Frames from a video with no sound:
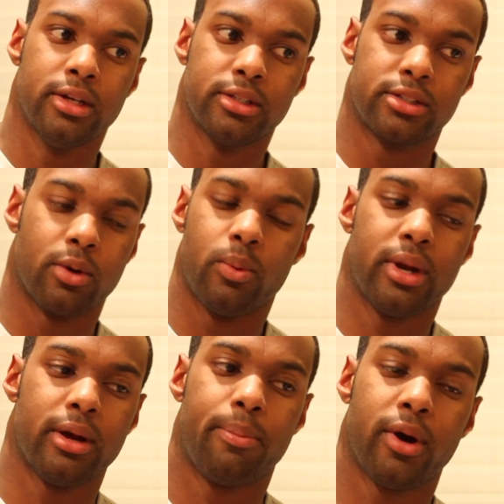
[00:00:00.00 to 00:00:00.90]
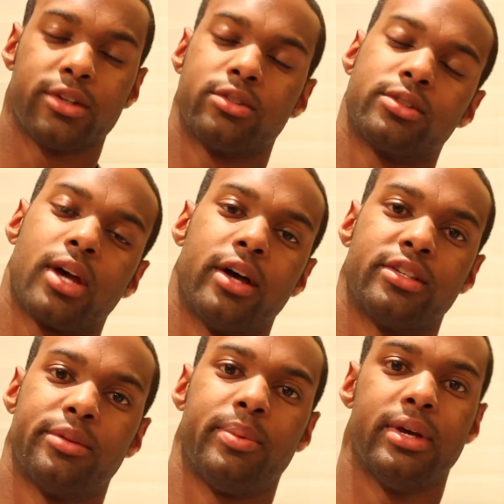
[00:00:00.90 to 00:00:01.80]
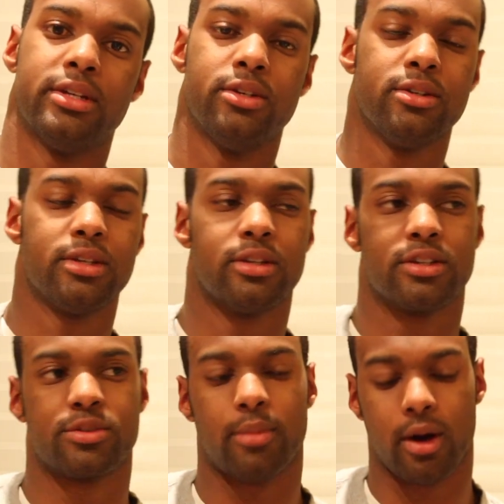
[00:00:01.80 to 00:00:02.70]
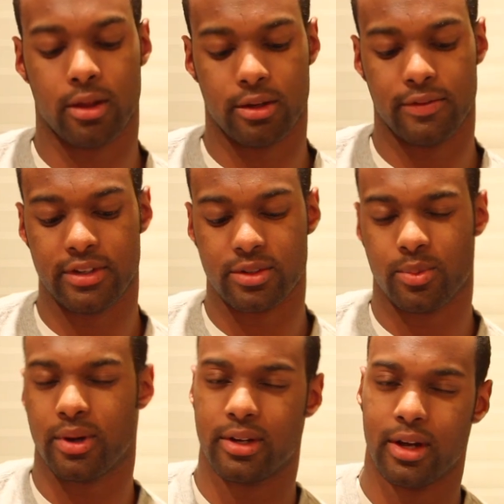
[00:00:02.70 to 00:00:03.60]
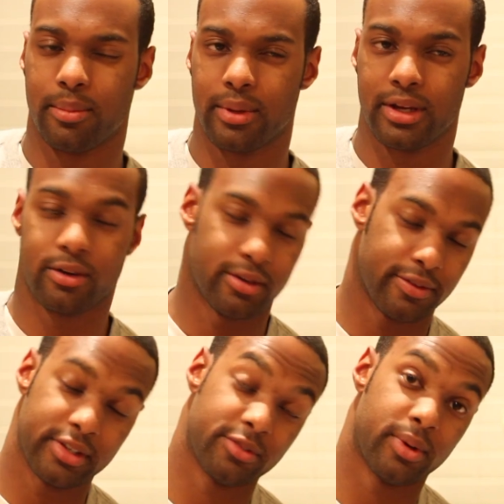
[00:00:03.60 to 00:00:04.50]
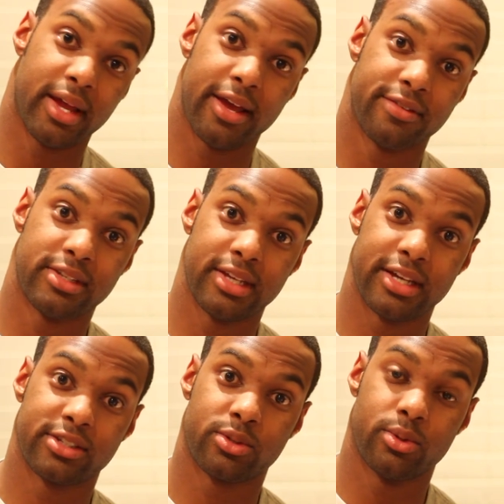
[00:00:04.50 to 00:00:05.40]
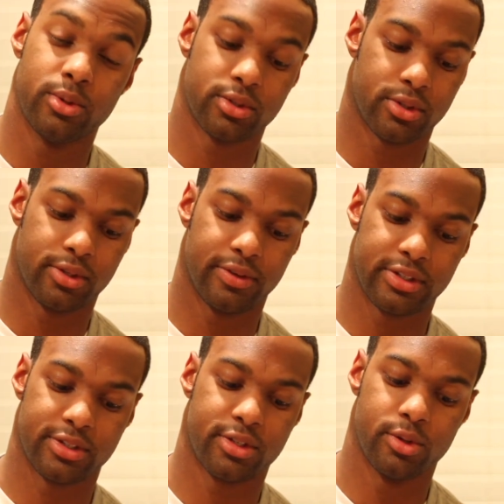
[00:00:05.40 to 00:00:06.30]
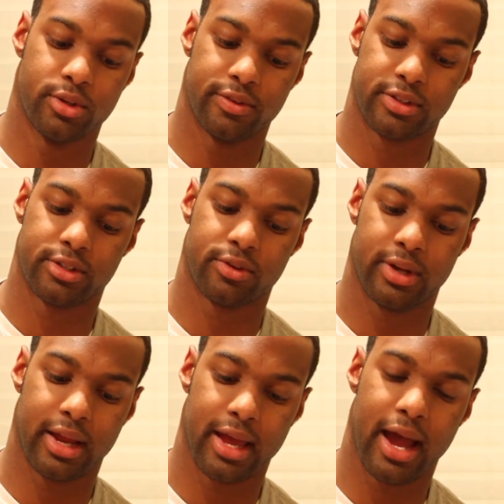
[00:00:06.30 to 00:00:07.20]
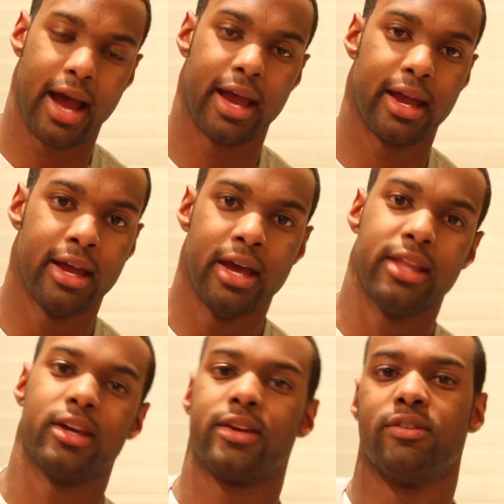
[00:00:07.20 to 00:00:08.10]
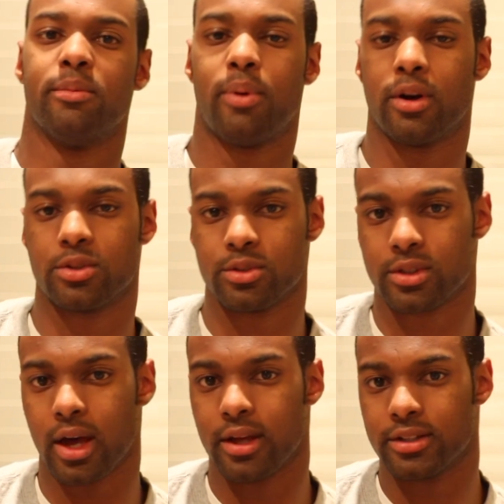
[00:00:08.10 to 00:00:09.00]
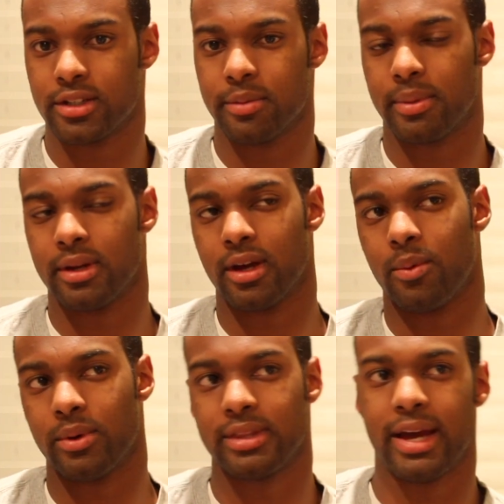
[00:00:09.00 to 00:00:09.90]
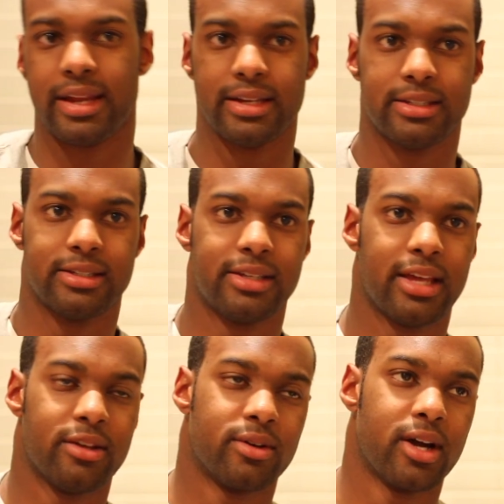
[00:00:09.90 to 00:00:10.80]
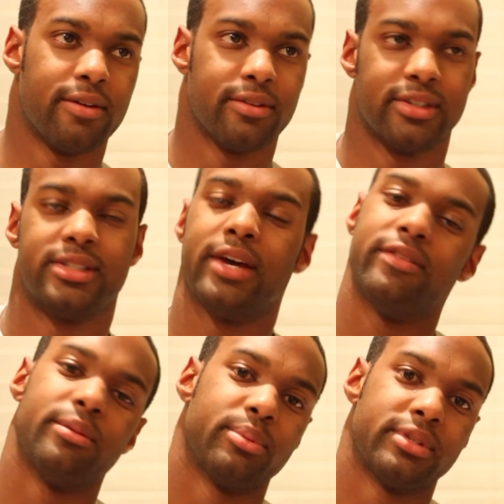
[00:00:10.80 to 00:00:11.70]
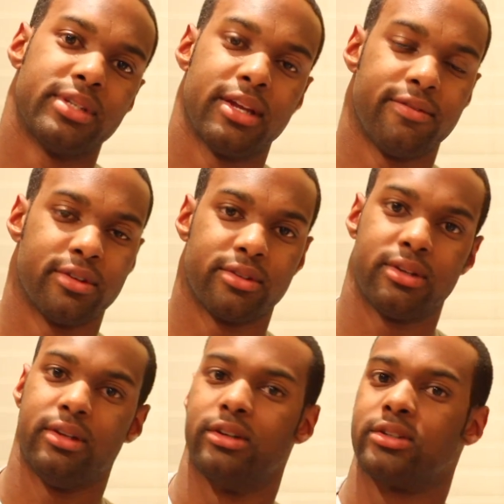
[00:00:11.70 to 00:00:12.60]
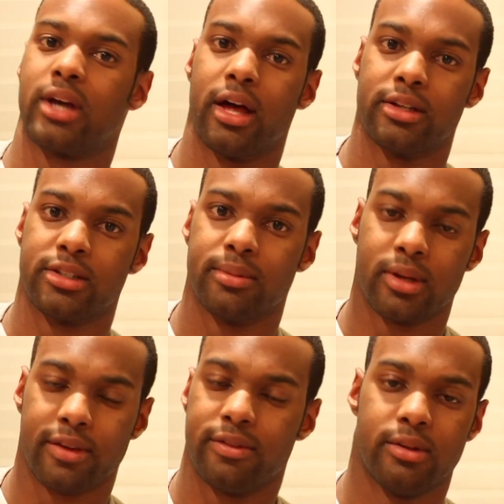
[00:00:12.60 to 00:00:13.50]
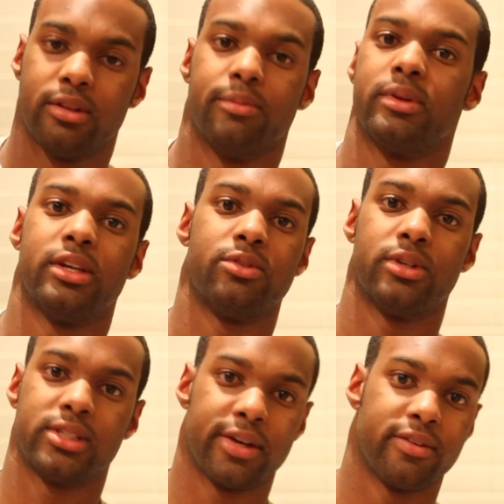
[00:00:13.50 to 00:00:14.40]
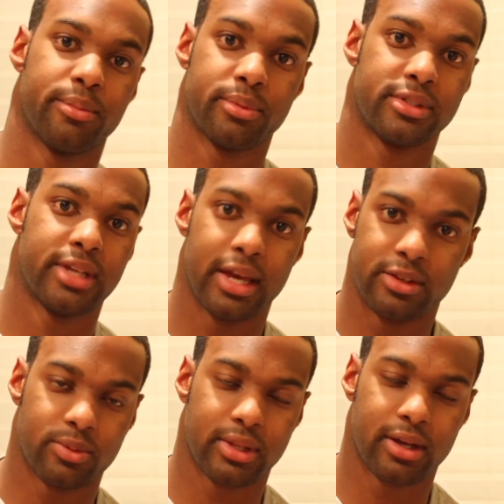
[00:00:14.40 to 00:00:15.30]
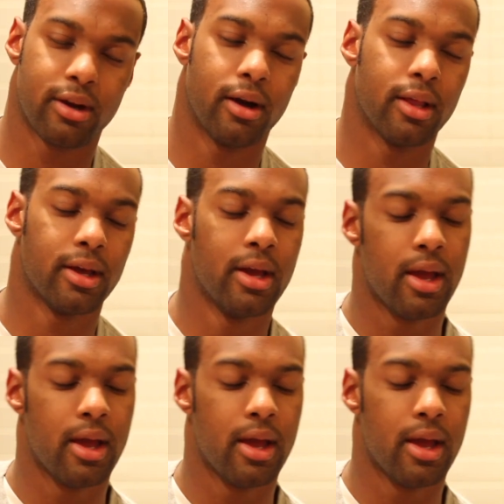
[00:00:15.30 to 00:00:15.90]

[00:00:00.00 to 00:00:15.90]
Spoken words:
So what a partial scholarship is, usually the smaller Division I AA or Division I FCS schools or Division II, Division III NAIA, they give you a partial scholarship. And what that is say they'll cover 70% of your scholarship. They'll get you on 70% is what they call it.